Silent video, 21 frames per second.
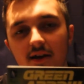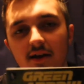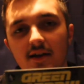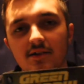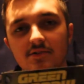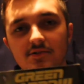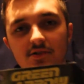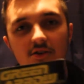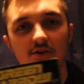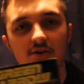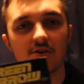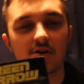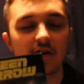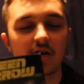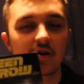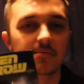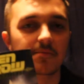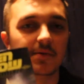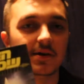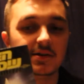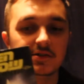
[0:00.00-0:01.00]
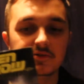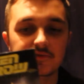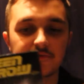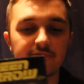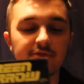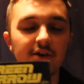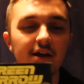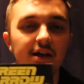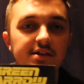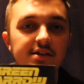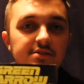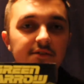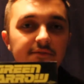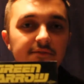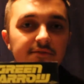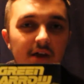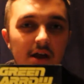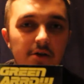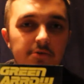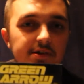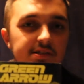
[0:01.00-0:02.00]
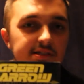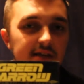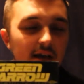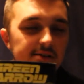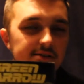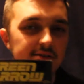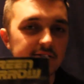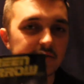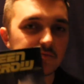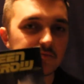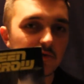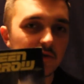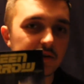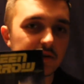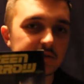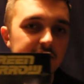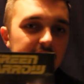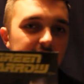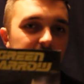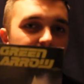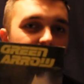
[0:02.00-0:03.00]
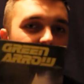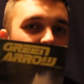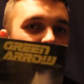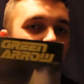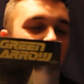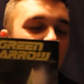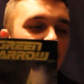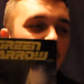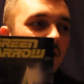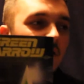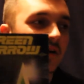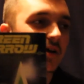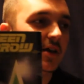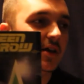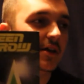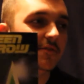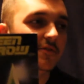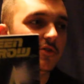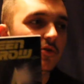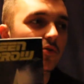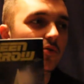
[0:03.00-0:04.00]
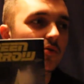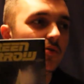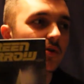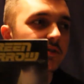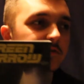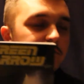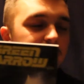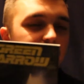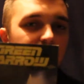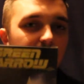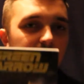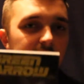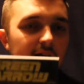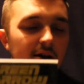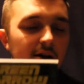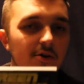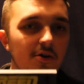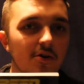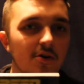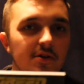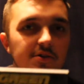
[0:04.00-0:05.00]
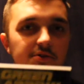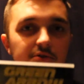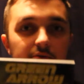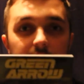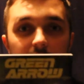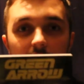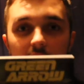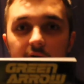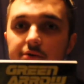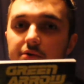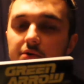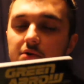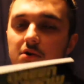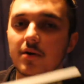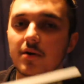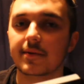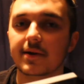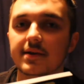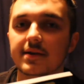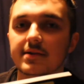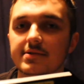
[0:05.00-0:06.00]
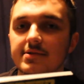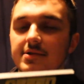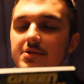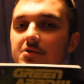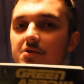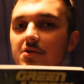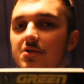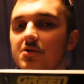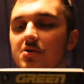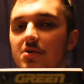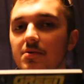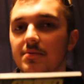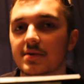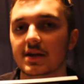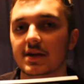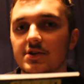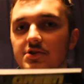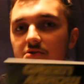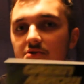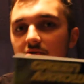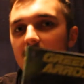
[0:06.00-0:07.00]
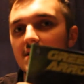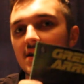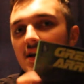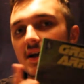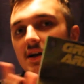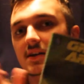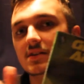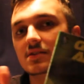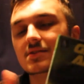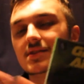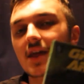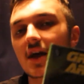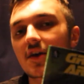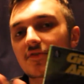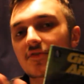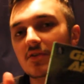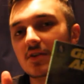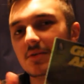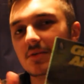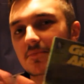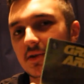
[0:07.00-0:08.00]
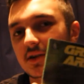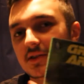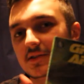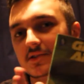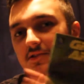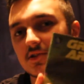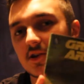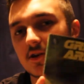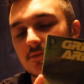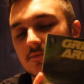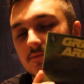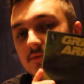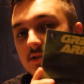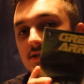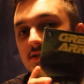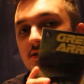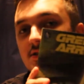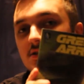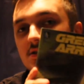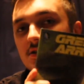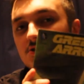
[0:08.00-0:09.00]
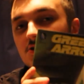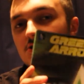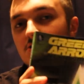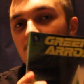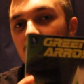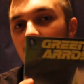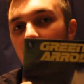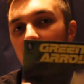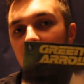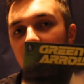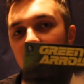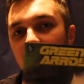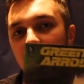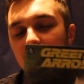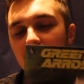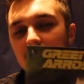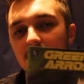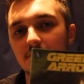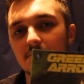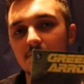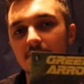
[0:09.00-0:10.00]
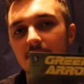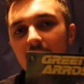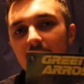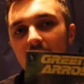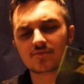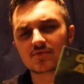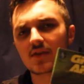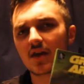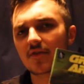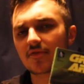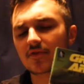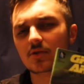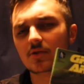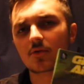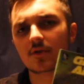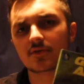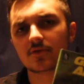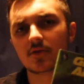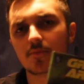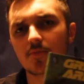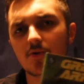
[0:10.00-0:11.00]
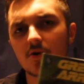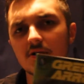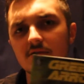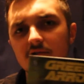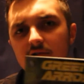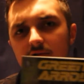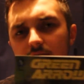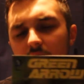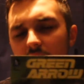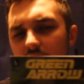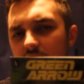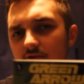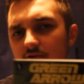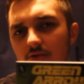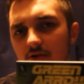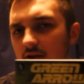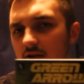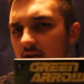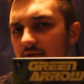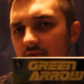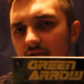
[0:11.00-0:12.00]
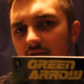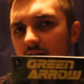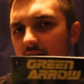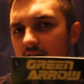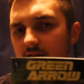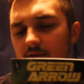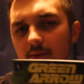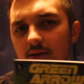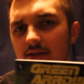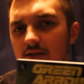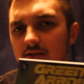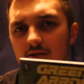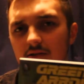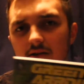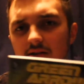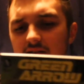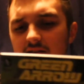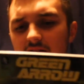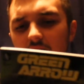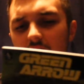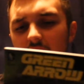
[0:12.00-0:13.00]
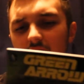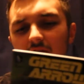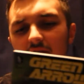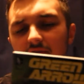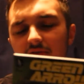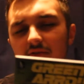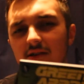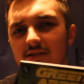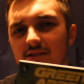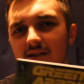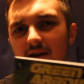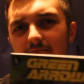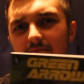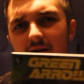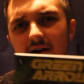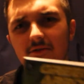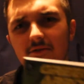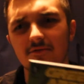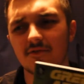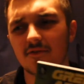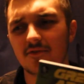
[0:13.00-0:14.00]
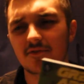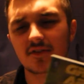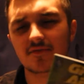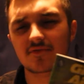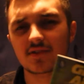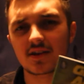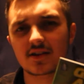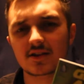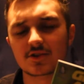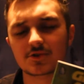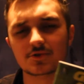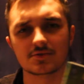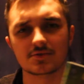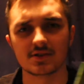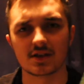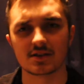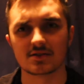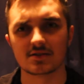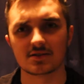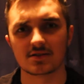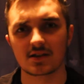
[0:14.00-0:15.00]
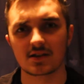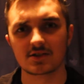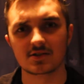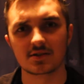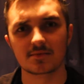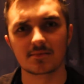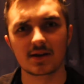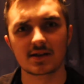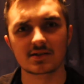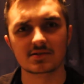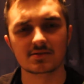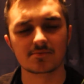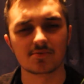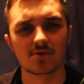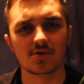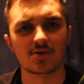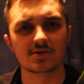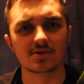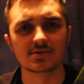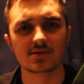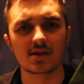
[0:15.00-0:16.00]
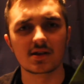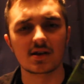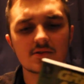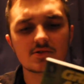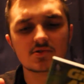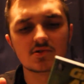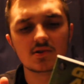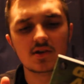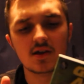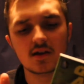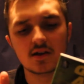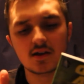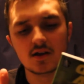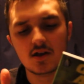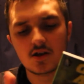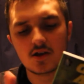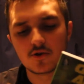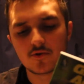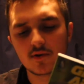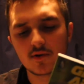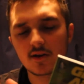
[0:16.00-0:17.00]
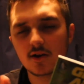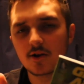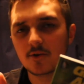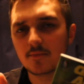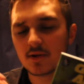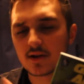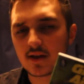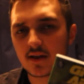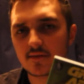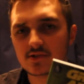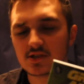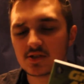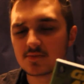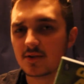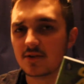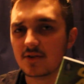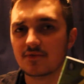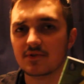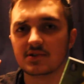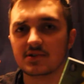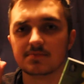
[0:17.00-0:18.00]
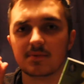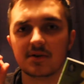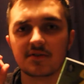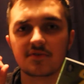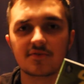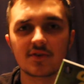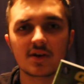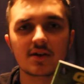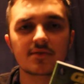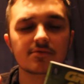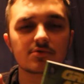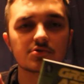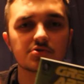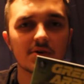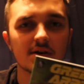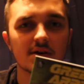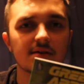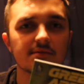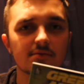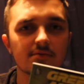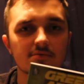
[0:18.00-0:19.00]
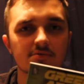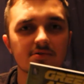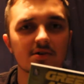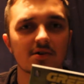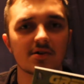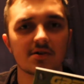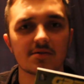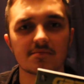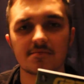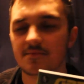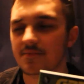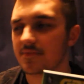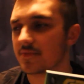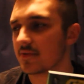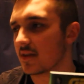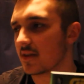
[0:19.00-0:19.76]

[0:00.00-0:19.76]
He does a lot, but he's a very talented writer. If you're into Green Arrow and you know your comics and you know your comic history, definitely pick this up. This is such a great volume. Definitely worth the price as well. It's not even that expensive. It's like, I got it for like £10 for 15 issues. That's an amazing price. So yeah, Green Arrow by Kevin Smith is my favourite trade of all time.